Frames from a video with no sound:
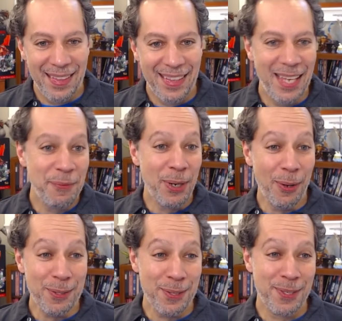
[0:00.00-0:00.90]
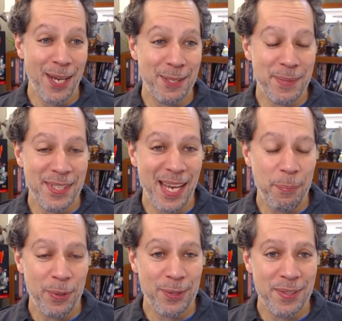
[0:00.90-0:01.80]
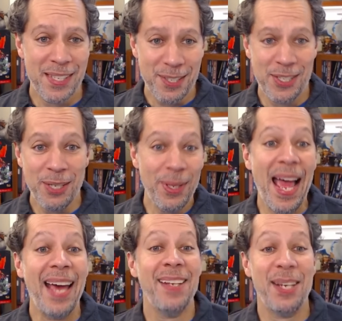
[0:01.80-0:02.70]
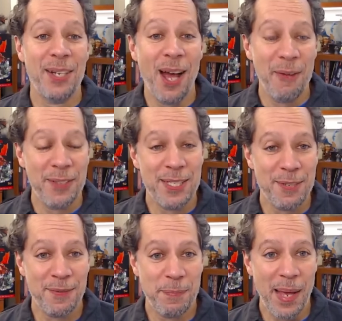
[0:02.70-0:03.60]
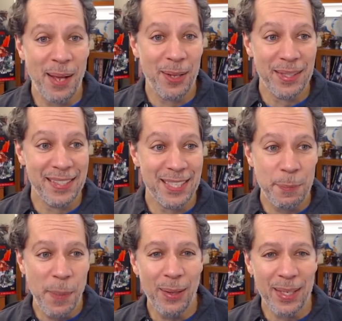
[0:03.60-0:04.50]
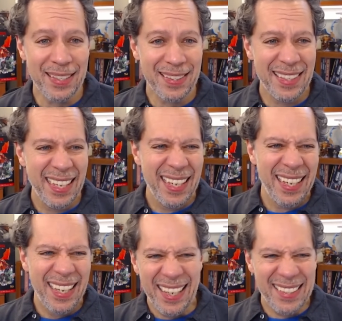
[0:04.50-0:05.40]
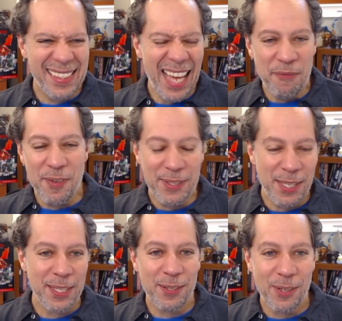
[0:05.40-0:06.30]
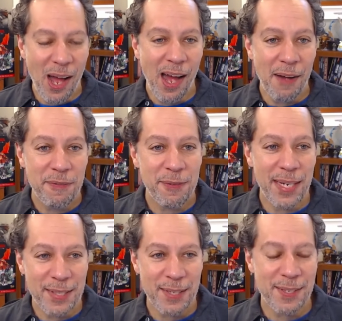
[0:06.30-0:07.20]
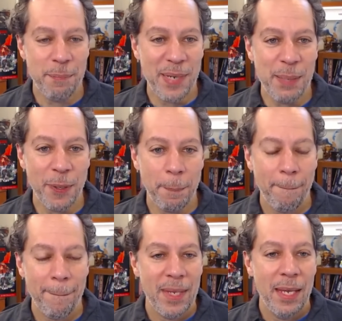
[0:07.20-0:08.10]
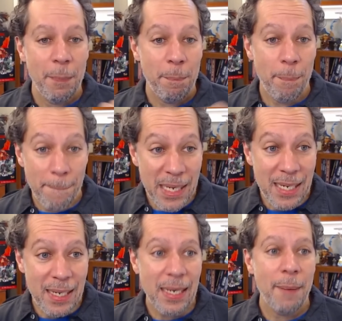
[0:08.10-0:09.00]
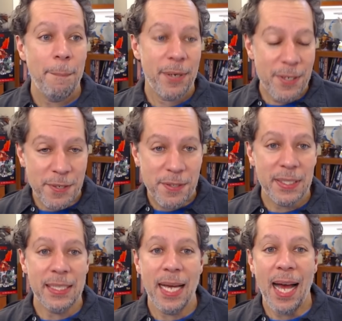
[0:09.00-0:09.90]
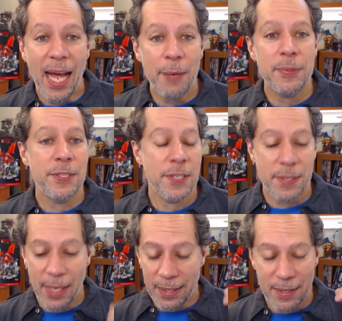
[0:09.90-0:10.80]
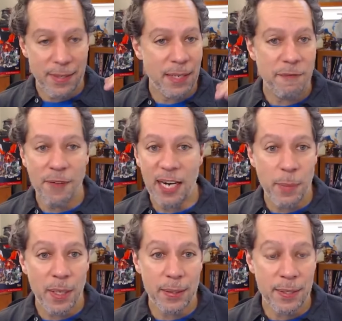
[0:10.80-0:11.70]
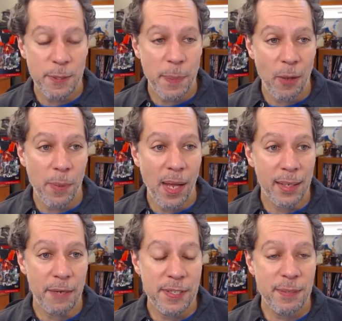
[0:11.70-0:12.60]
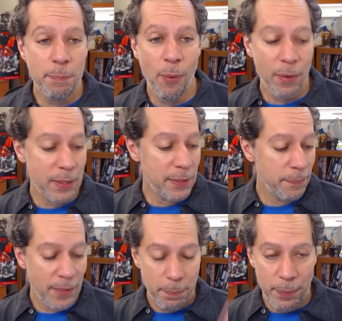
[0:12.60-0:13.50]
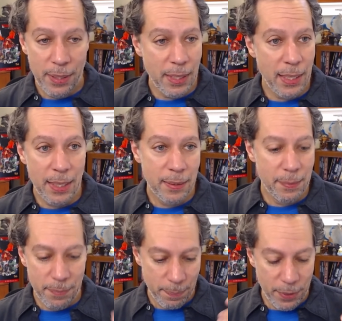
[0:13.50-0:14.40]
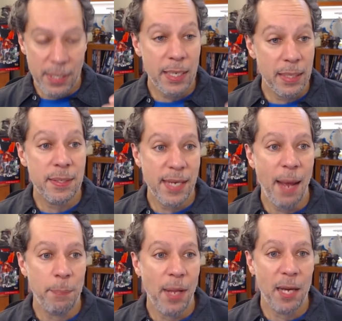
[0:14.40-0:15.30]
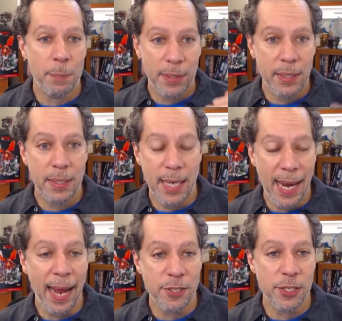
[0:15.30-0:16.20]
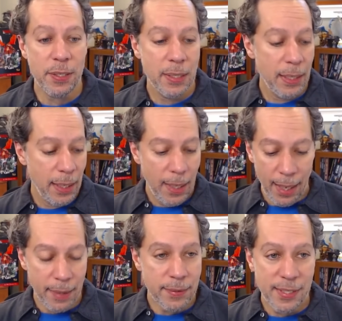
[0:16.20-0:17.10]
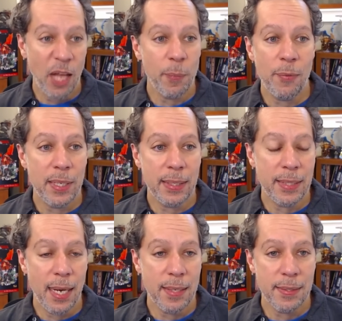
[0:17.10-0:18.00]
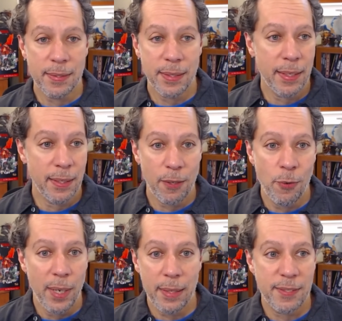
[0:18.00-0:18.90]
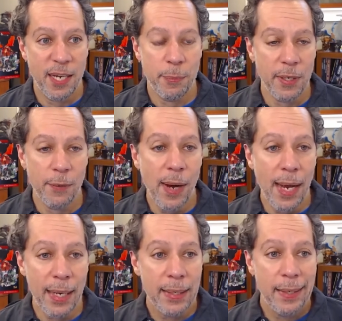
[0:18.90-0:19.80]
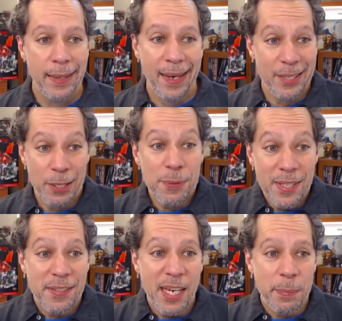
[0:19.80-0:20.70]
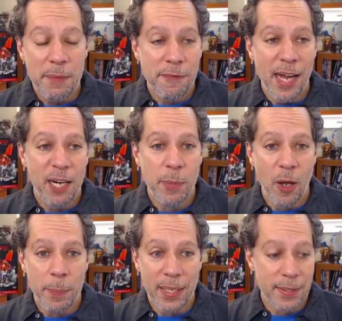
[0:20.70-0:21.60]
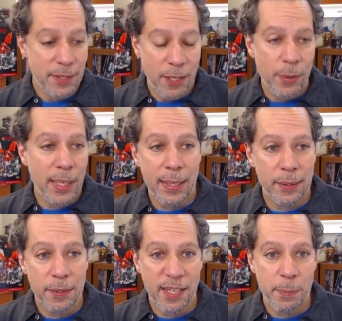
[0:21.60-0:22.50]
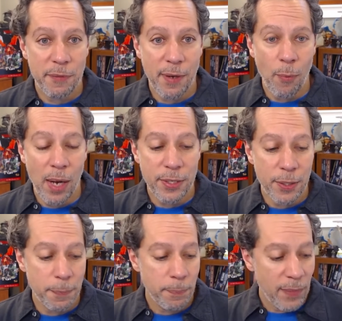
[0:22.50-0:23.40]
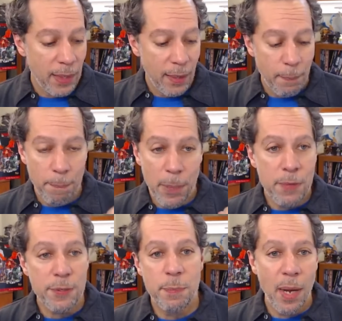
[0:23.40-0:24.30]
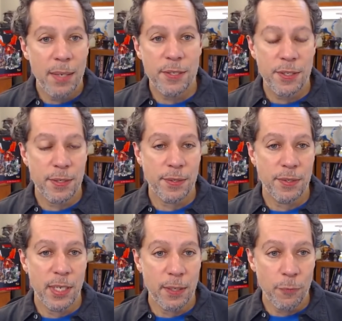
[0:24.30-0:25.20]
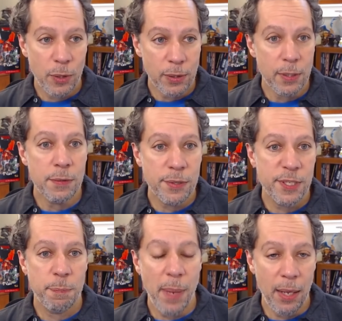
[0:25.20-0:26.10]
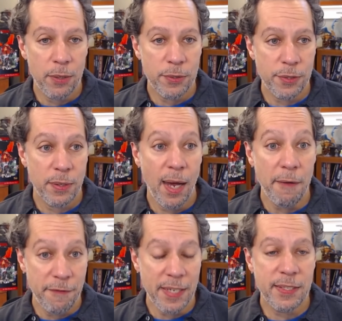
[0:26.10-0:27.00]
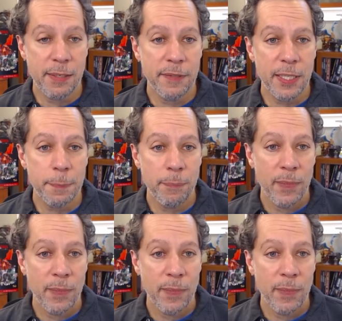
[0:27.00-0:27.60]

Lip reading: then we also saw some examples that still had like an offensive spell in the spell list. And that felt a little off, right, to some people. Me, personally, I would just like to see fireball in the spell block. If it's important, put it in the stat block, put it in an action, and tell me what it does in a quick summary way. And use the same name fireball, because you know what? I can look it up if I want to. Most monsters that will use spells offensively